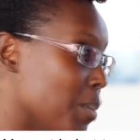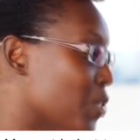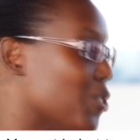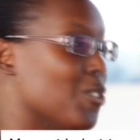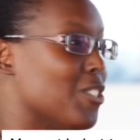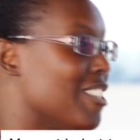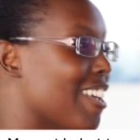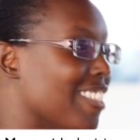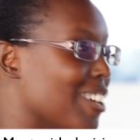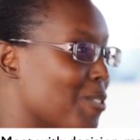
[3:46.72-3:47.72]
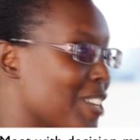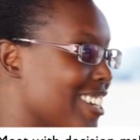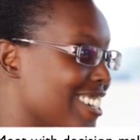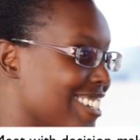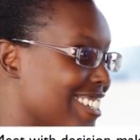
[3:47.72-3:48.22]
because there's nothing
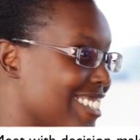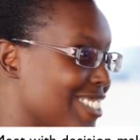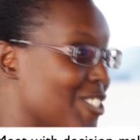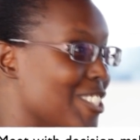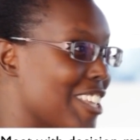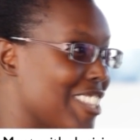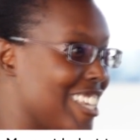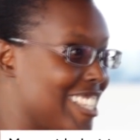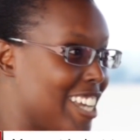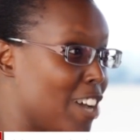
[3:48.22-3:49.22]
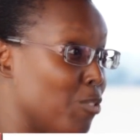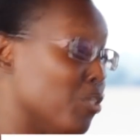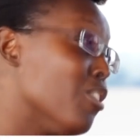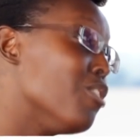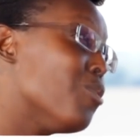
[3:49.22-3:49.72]
written, there's nothing down.
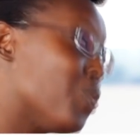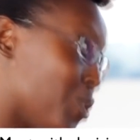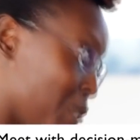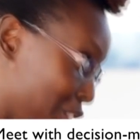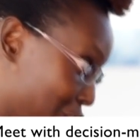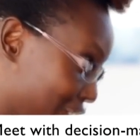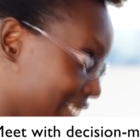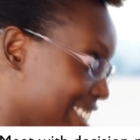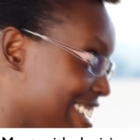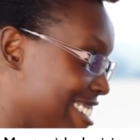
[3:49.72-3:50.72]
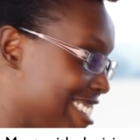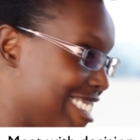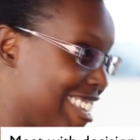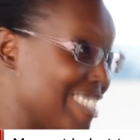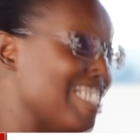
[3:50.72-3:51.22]
There are no structures, as she
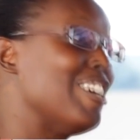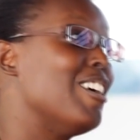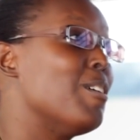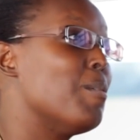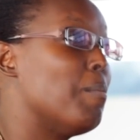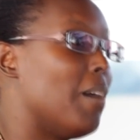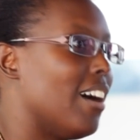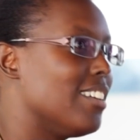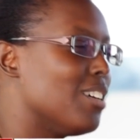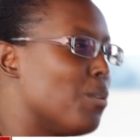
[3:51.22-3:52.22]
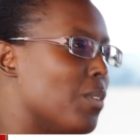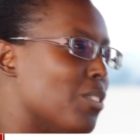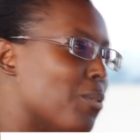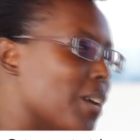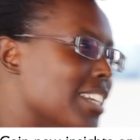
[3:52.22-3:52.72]
says, but
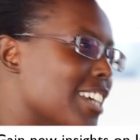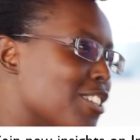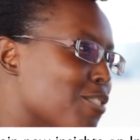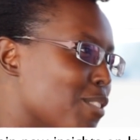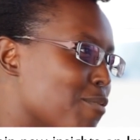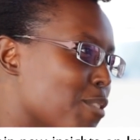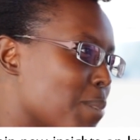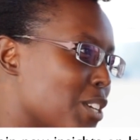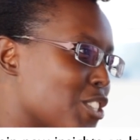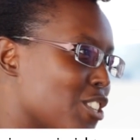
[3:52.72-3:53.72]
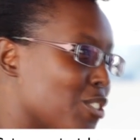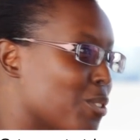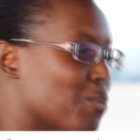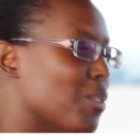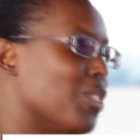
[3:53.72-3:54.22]
with the right kind of information,
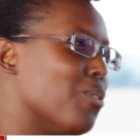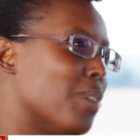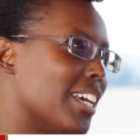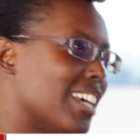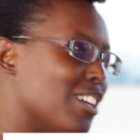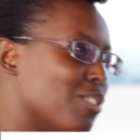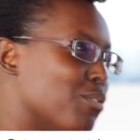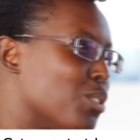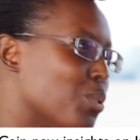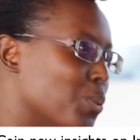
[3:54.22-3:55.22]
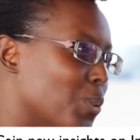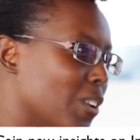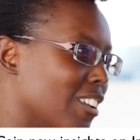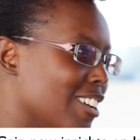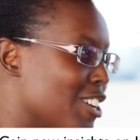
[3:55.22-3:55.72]
with the right kind of
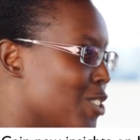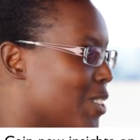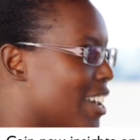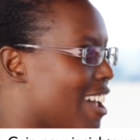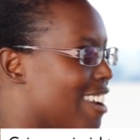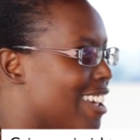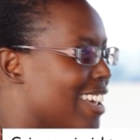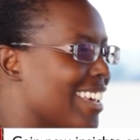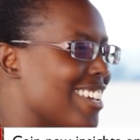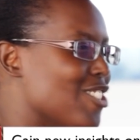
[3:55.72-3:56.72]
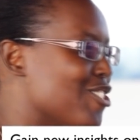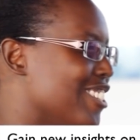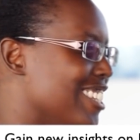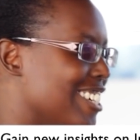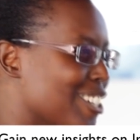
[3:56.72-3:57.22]
tool, you can
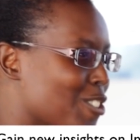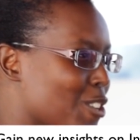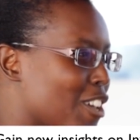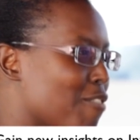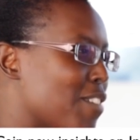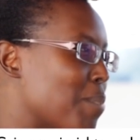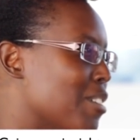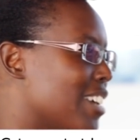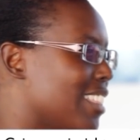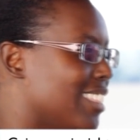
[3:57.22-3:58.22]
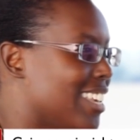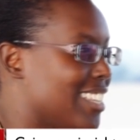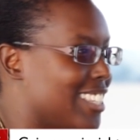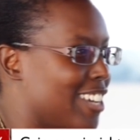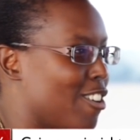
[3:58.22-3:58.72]
engineer, you can fabricate
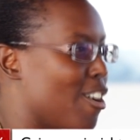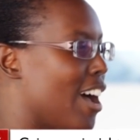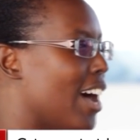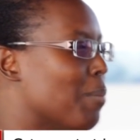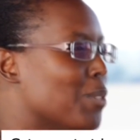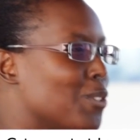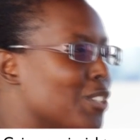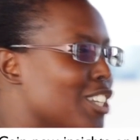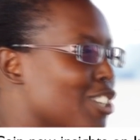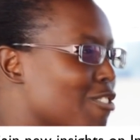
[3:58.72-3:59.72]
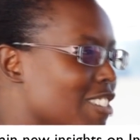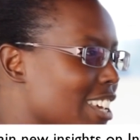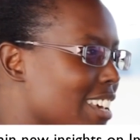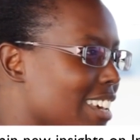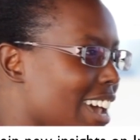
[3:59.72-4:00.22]
things that are absolutely
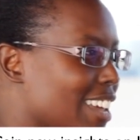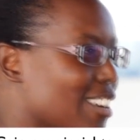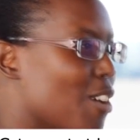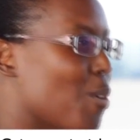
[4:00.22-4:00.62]
unique and